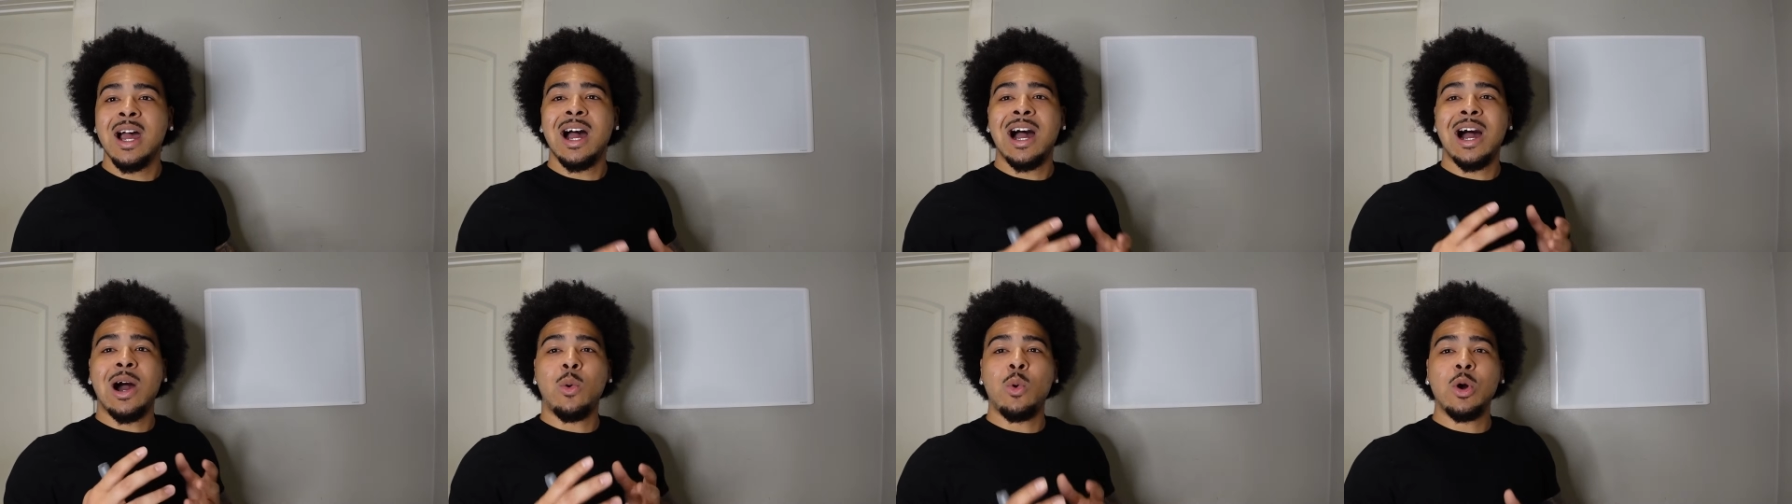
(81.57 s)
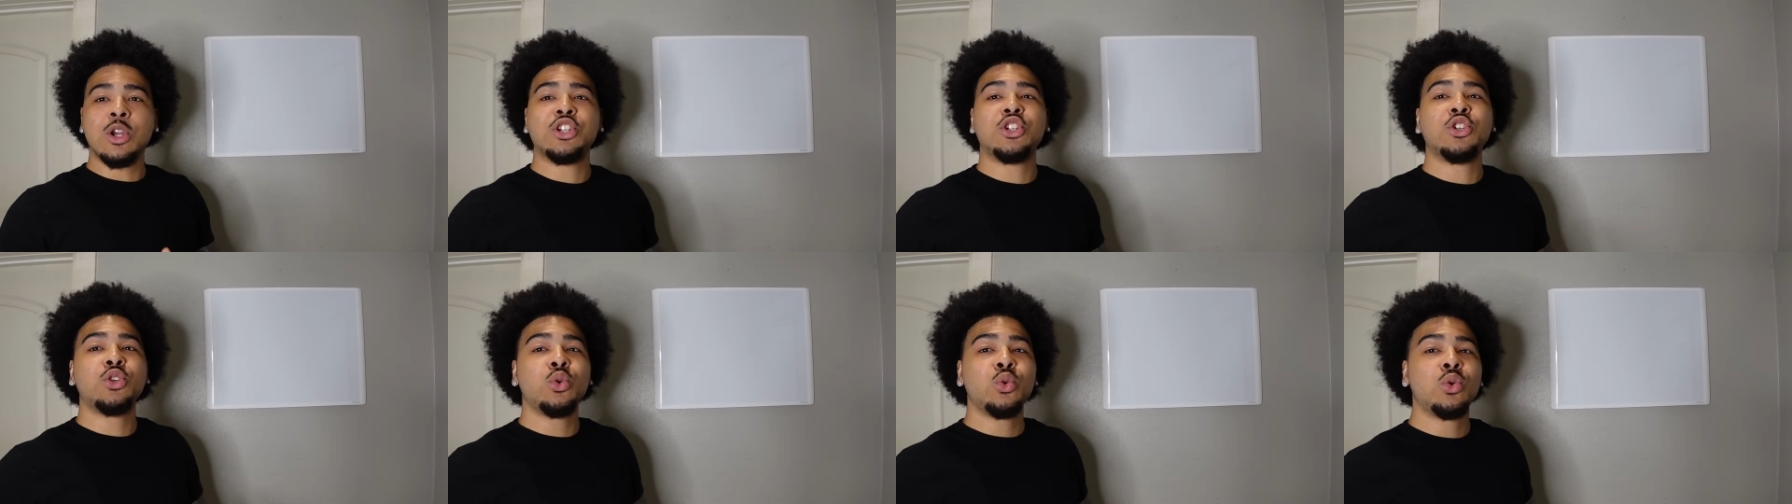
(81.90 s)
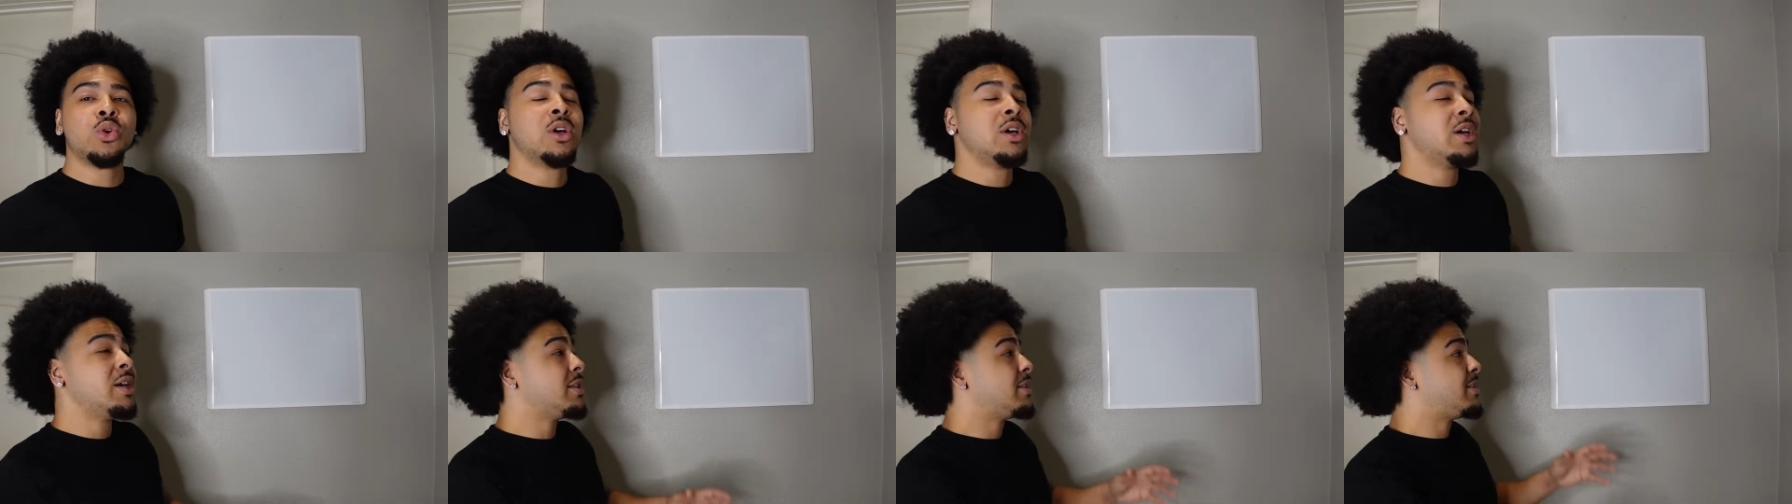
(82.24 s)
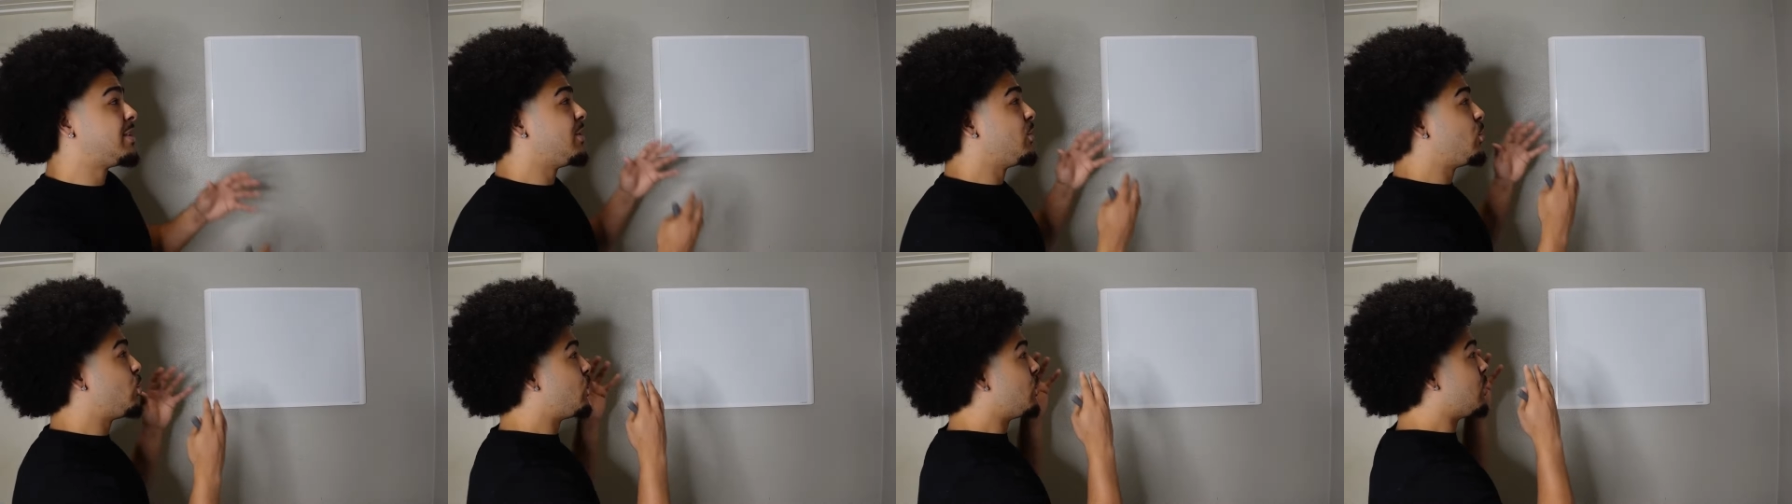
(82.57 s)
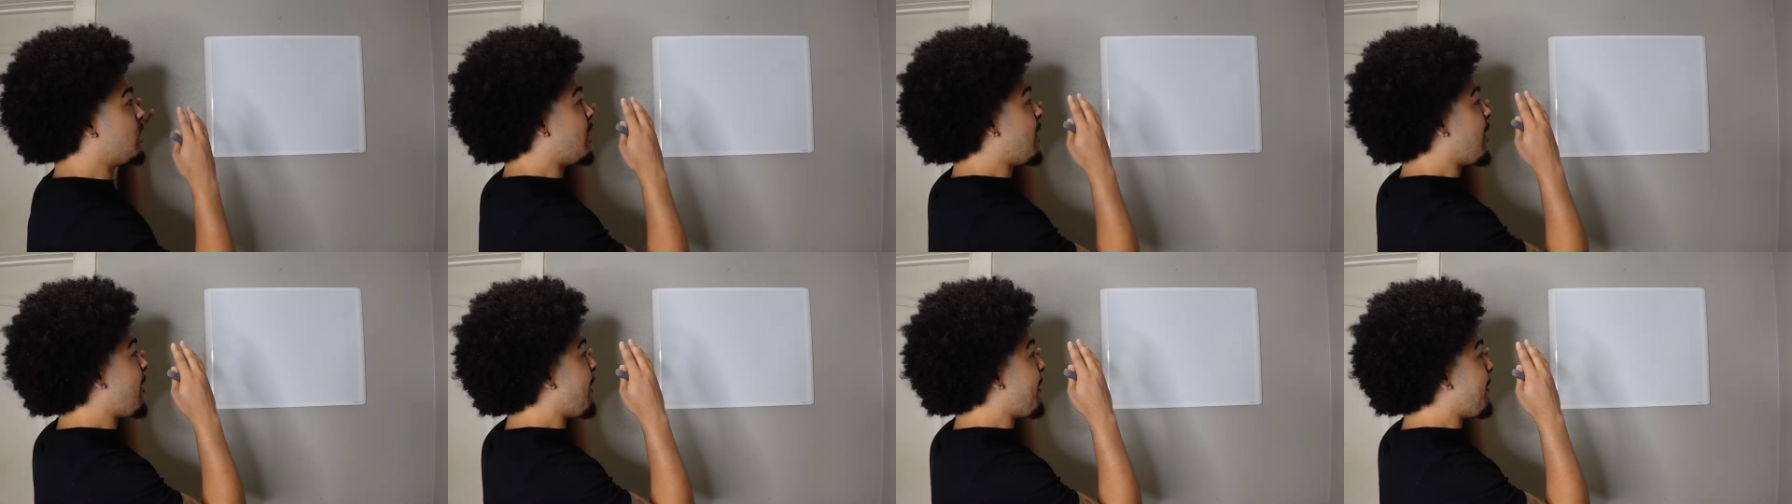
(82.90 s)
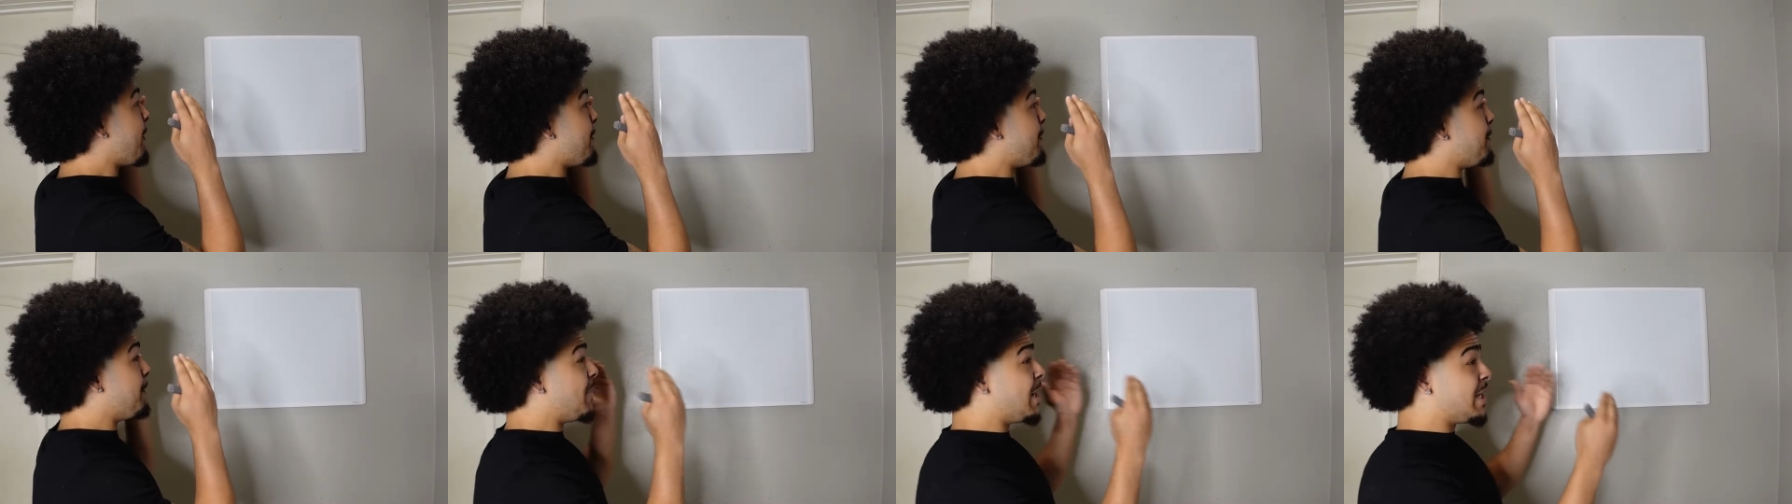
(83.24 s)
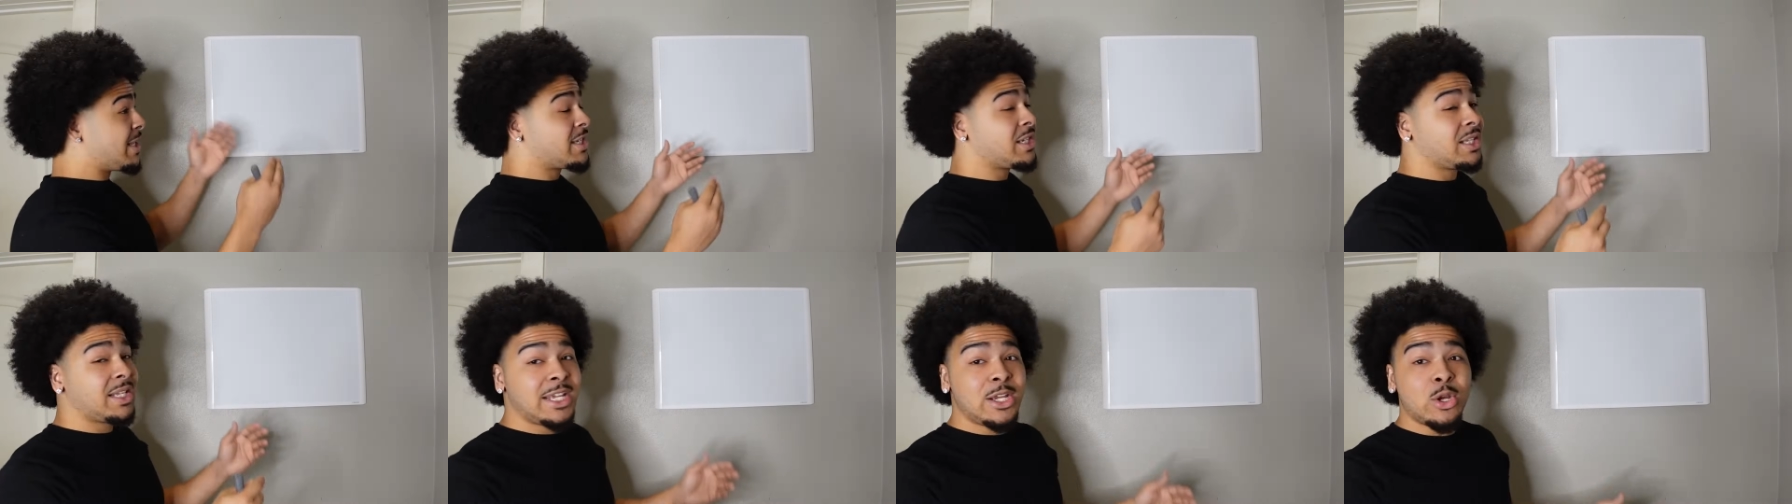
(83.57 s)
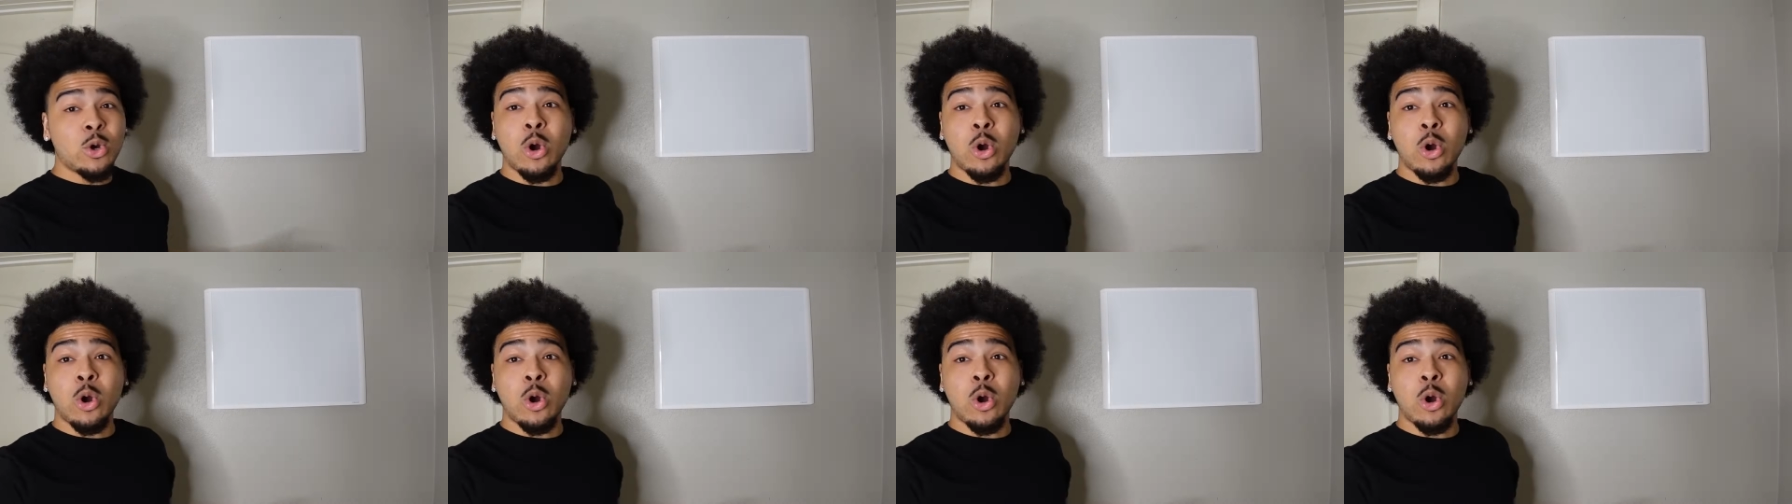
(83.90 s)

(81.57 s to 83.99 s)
I want you to mentally